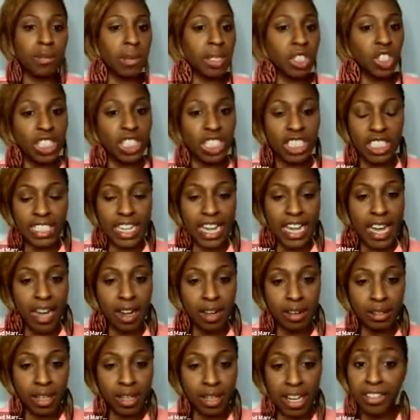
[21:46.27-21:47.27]
shuts
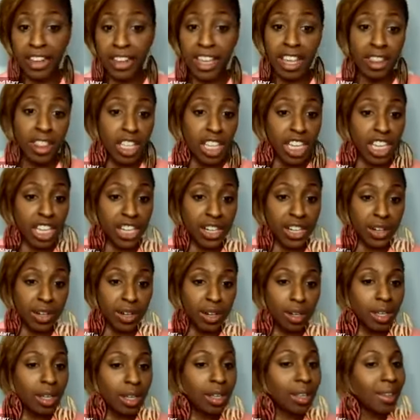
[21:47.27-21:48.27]
down every other
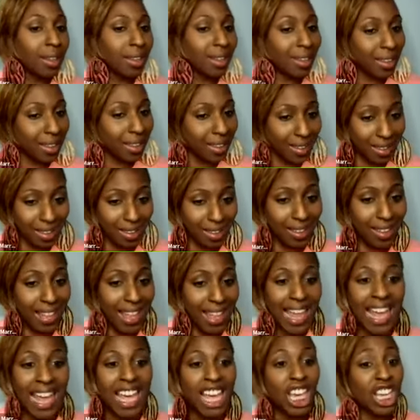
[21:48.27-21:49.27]
year.
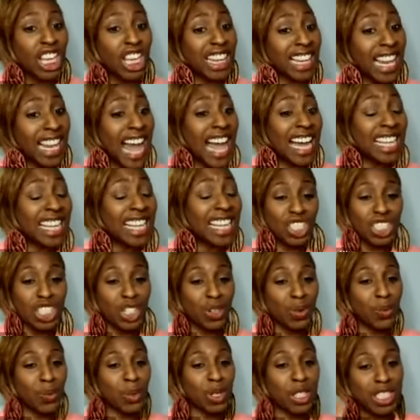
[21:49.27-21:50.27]
Last
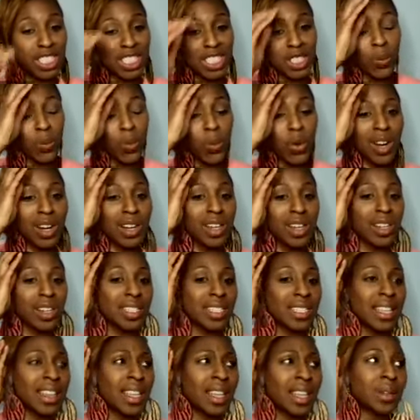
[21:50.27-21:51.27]
year was the
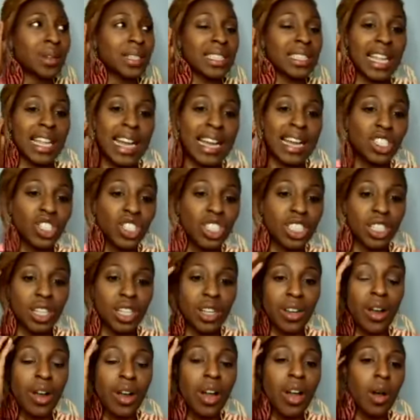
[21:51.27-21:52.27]
worst. I think it was last
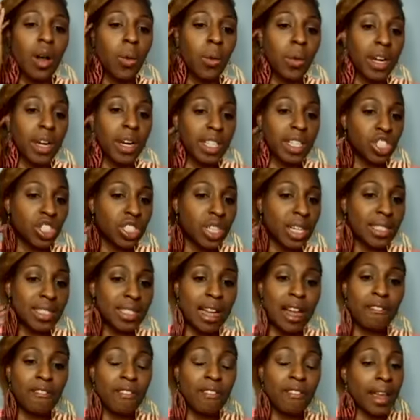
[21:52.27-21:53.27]
year when it shut
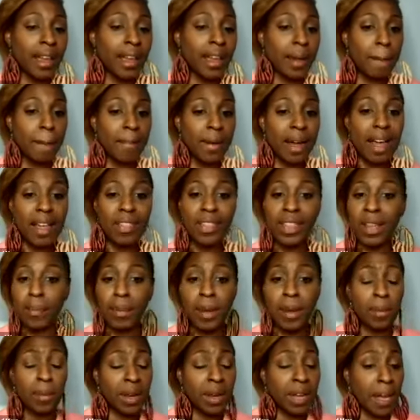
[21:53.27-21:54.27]
down for like a month and
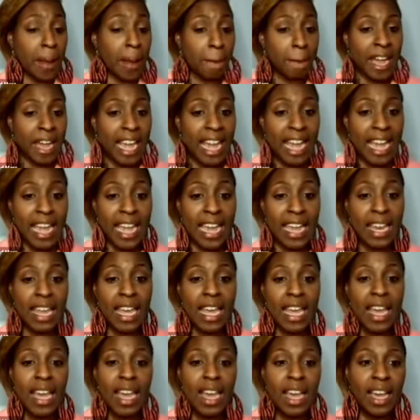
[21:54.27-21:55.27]
people didn't get paid.
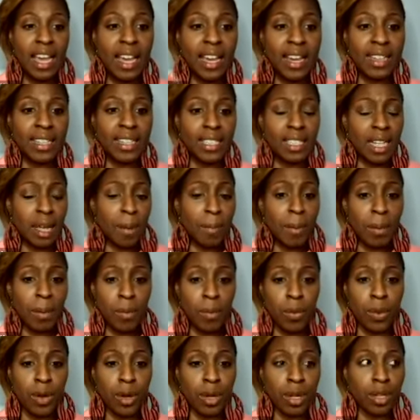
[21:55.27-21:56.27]
And some
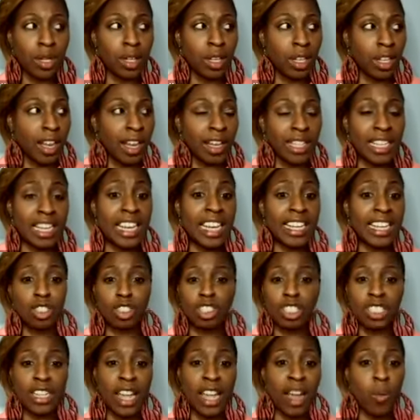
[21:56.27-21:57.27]
people were like, didn't
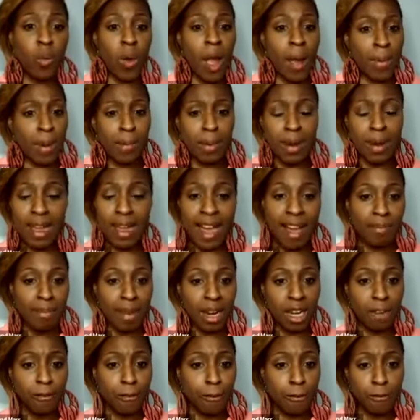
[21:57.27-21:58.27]
understand why people didn't have
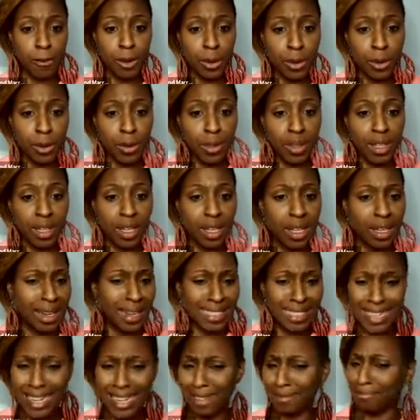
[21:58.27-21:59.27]
money for food.
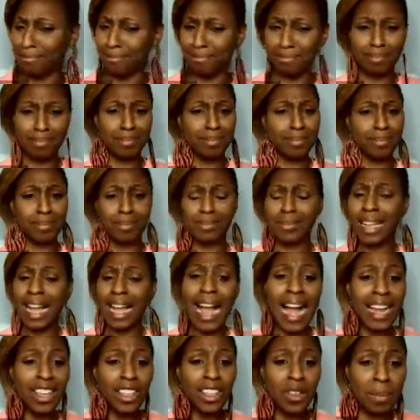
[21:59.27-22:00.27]
It's like,
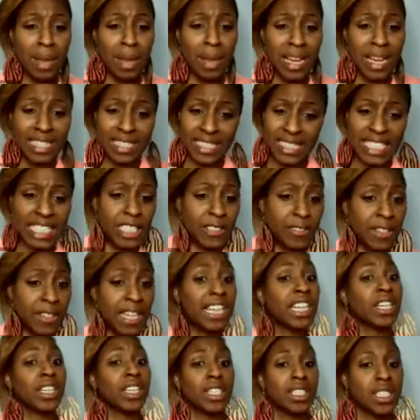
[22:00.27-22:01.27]
how you make 6
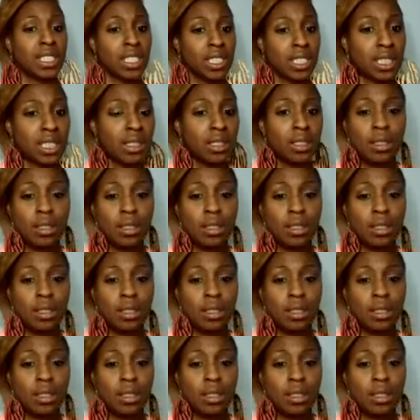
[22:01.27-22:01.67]
figures